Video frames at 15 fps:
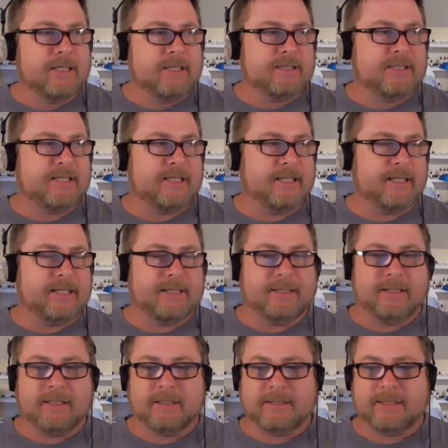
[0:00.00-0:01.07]

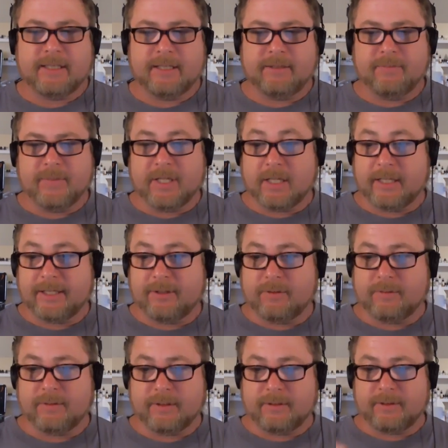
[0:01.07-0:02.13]

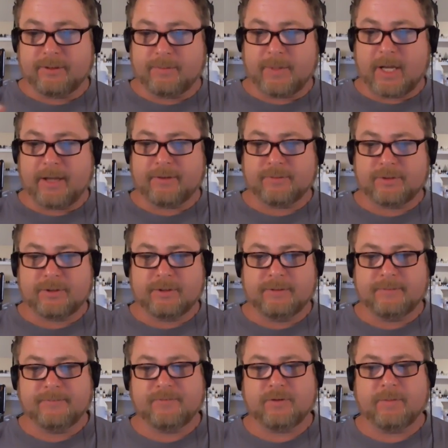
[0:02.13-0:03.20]
milliliter little bottles
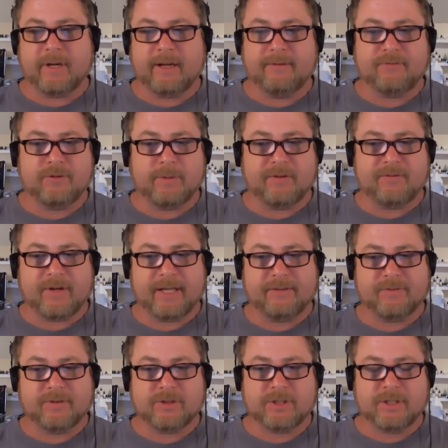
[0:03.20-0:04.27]
for my
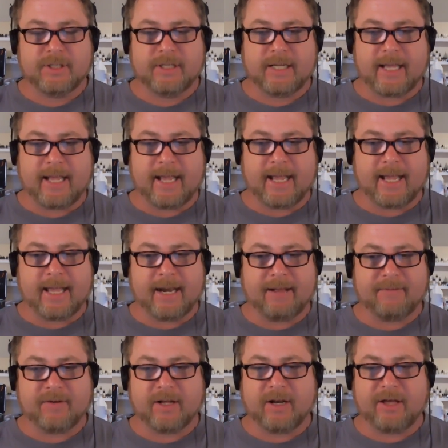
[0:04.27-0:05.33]
flavors. And
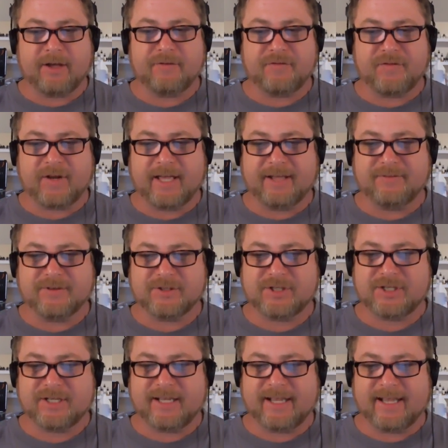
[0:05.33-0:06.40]
I've got a lot of
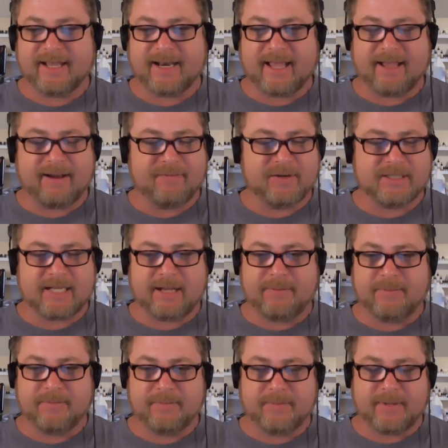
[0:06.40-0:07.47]
flavors, and every
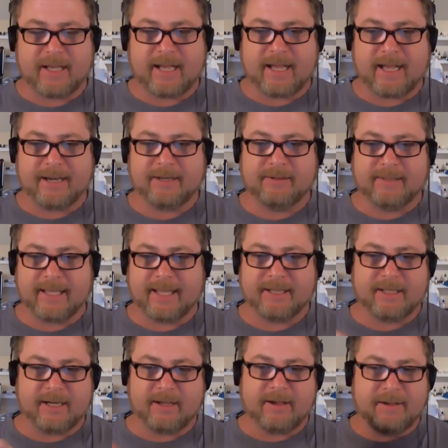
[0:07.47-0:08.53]
time I do
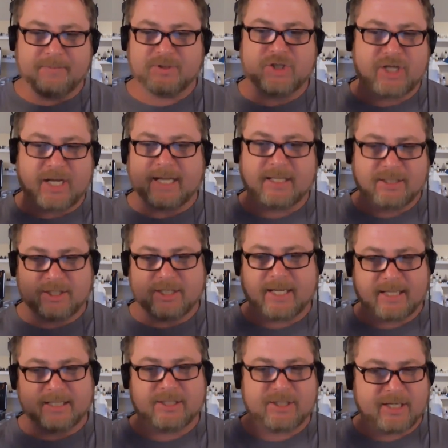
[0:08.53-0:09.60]
that, I'm shaking
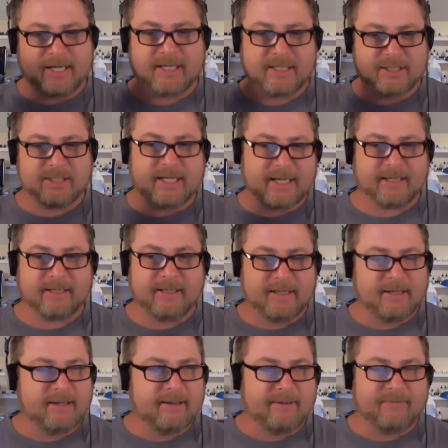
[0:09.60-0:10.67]
it
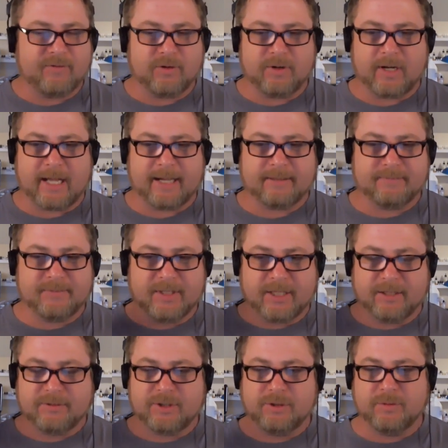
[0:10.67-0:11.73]
for like
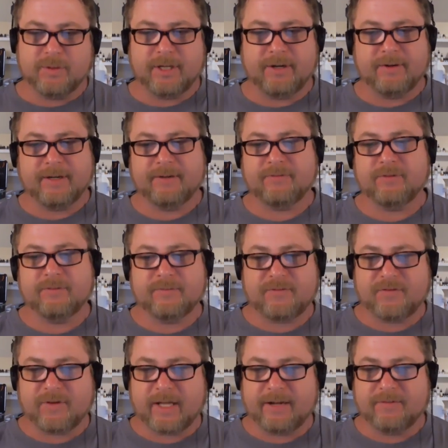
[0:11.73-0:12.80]
200 different
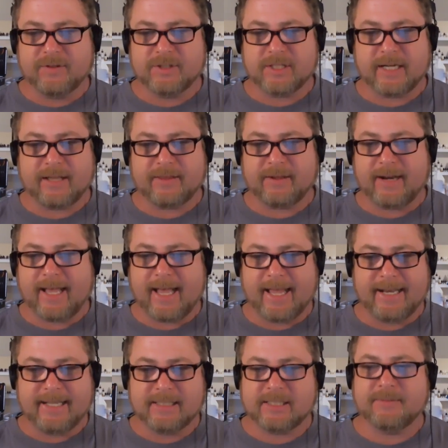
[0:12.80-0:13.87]
flavorings. And I thought I
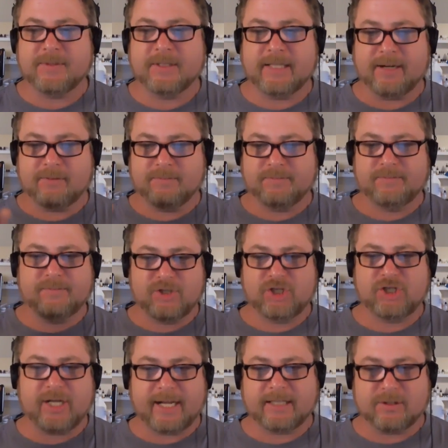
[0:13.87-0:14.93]
need something that'll
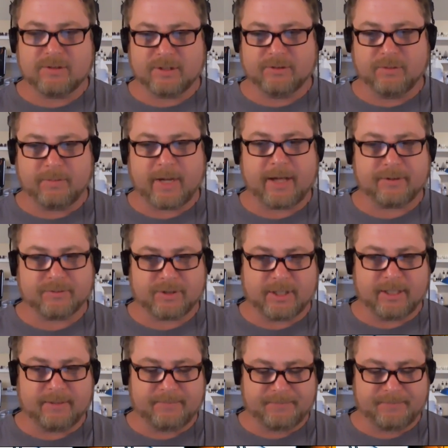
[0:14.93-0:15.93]
shake those little bottles up.